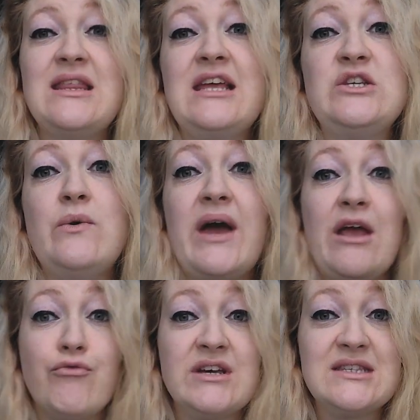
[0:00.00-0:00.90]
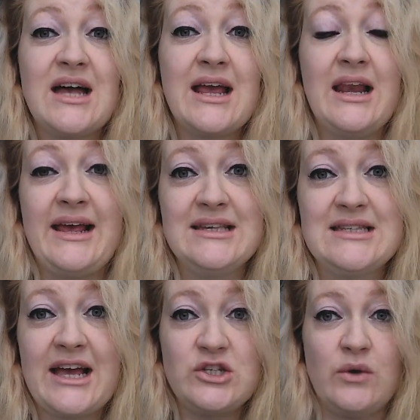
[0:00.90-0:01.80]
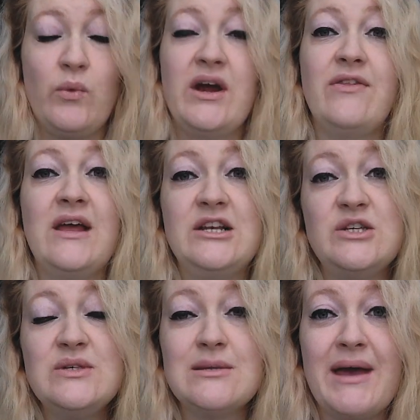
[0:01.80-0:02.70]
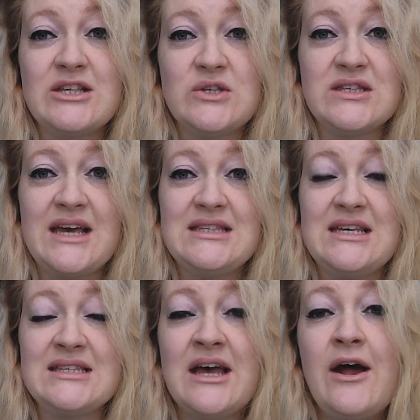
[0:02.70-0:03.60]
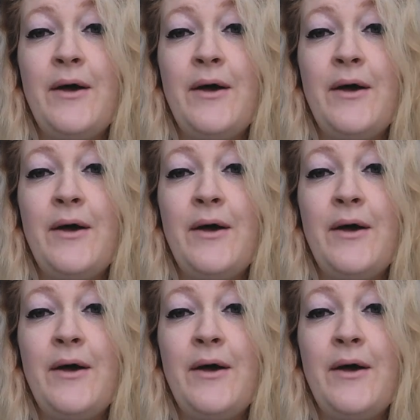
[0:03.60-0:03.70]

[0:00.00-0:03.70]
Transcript: they do a recycling section where they'll do some exercises